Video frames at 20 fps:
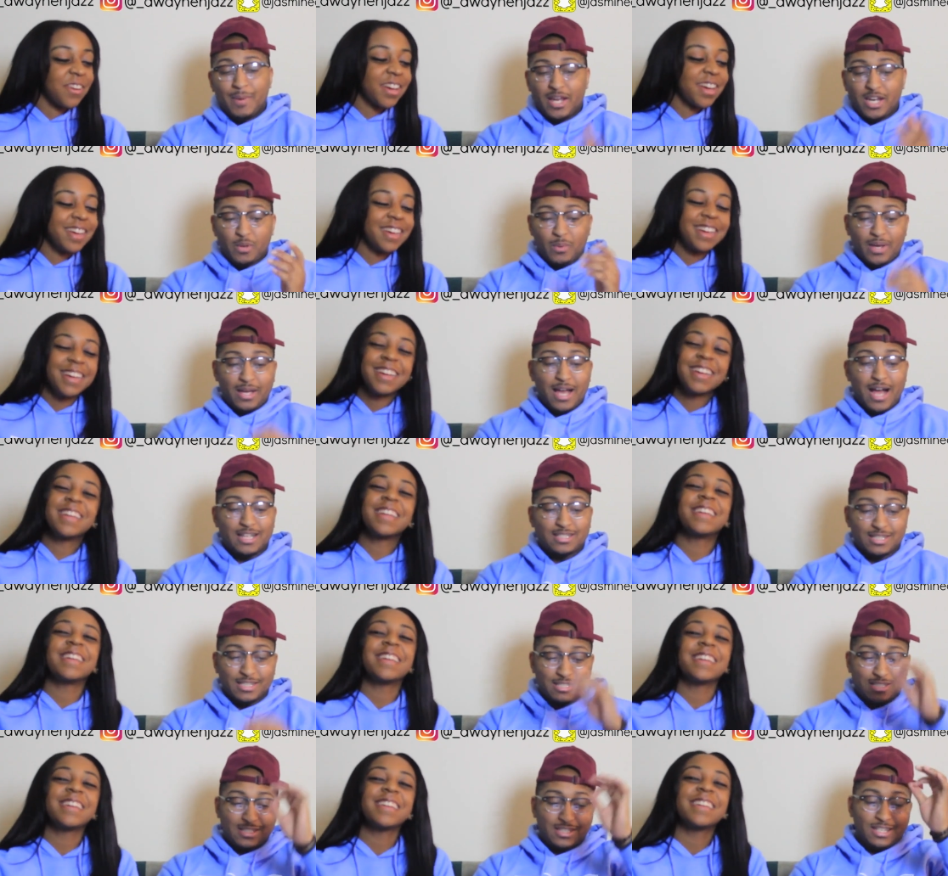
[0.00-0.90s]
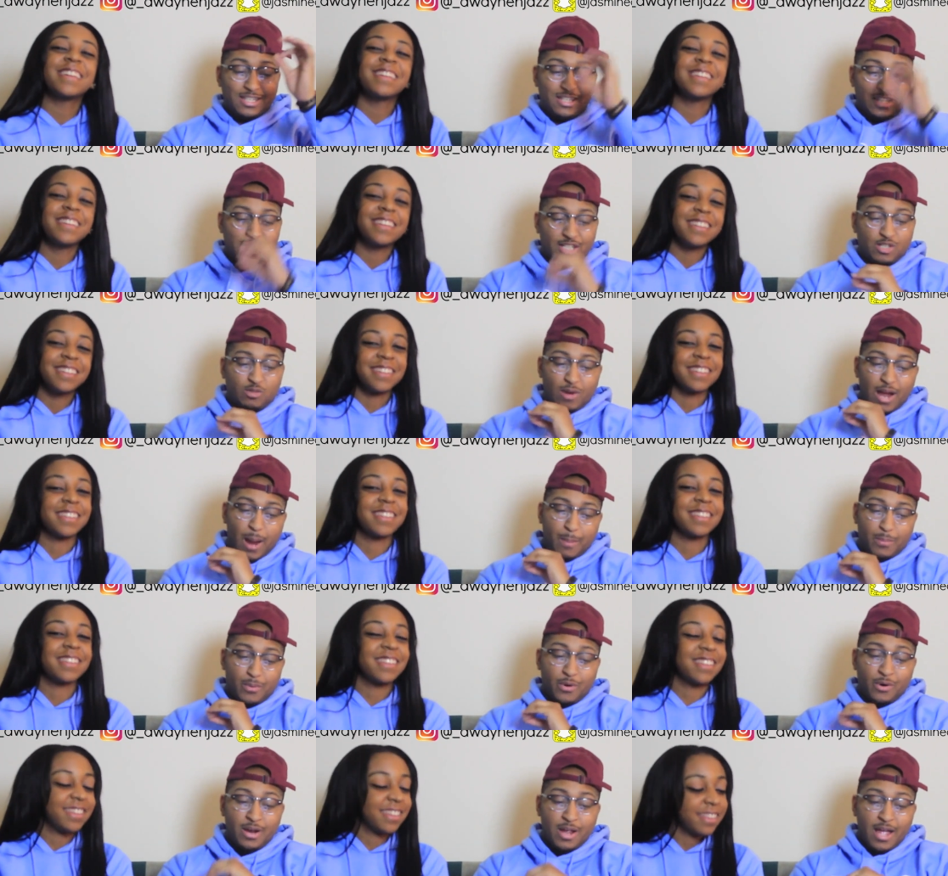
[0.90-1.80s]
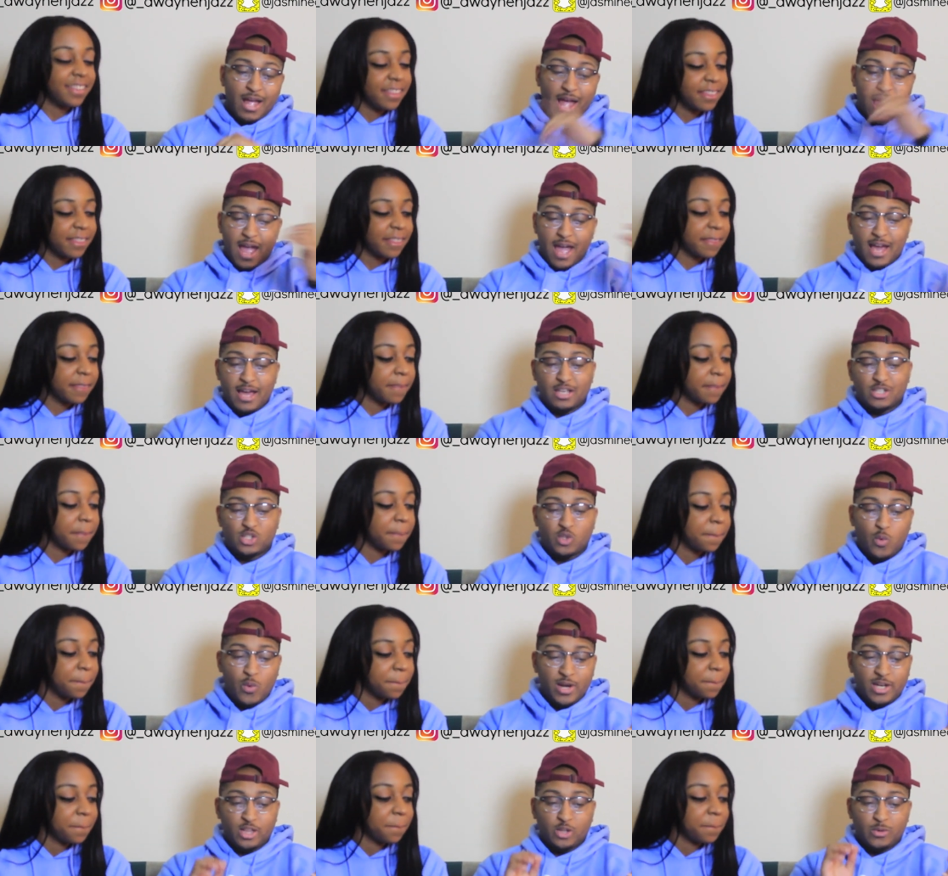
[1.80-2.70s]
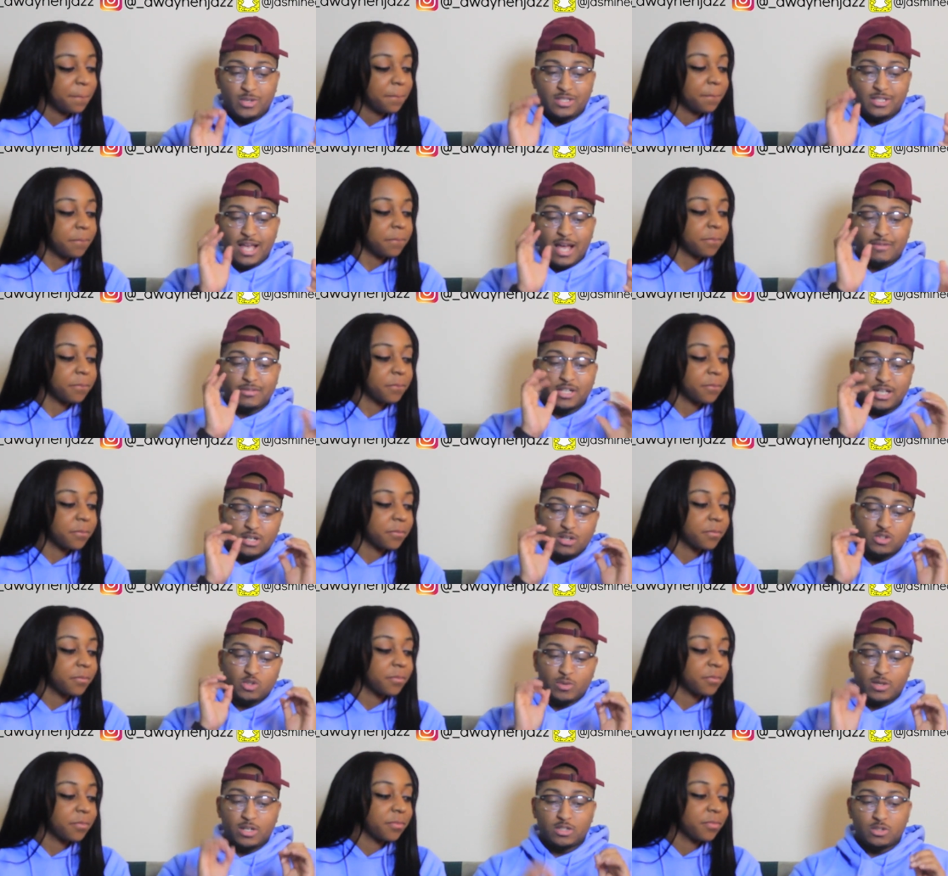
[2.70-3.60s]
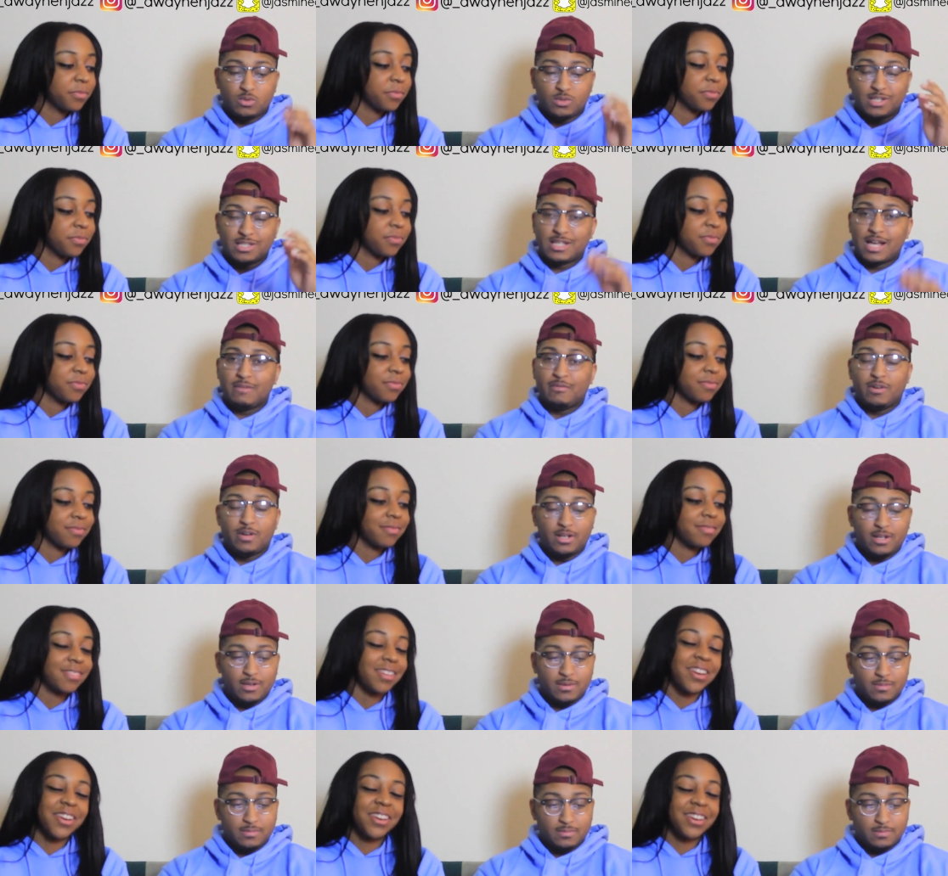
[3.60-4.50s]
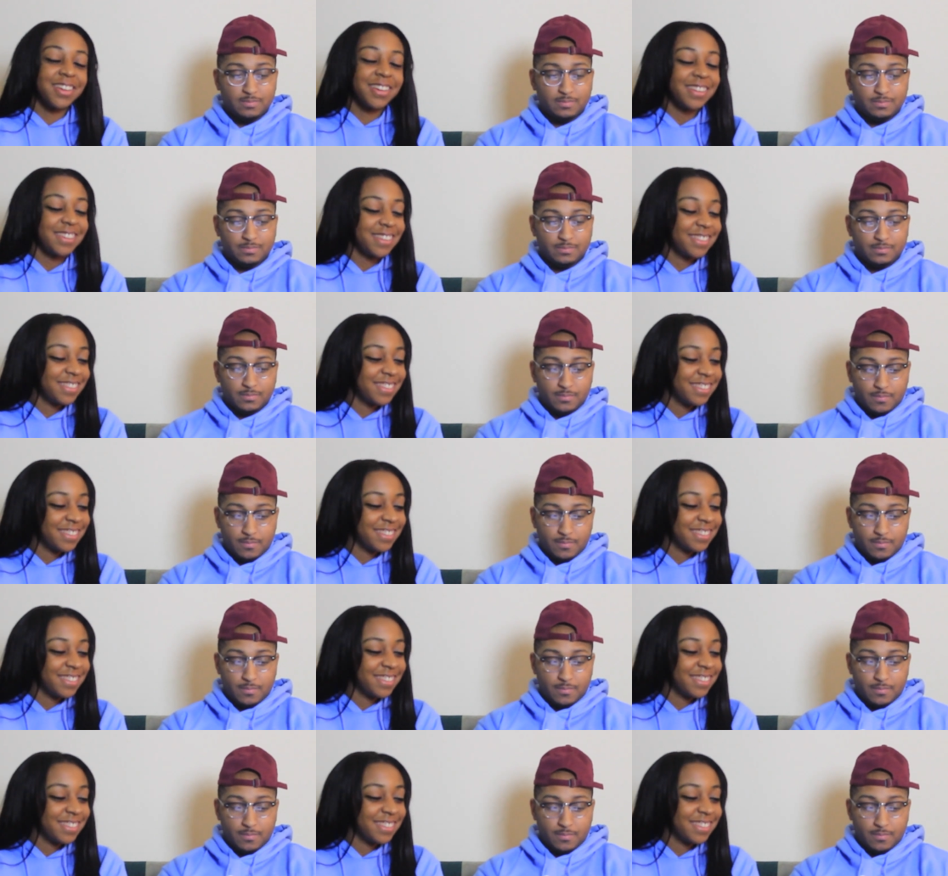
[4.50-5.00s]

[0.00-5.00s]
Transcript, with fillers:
Speaker 1: Right. Anyway, guys, this is the Diss Rapper as 23 Savage. Ain't no 22. Let's dive on in. All right.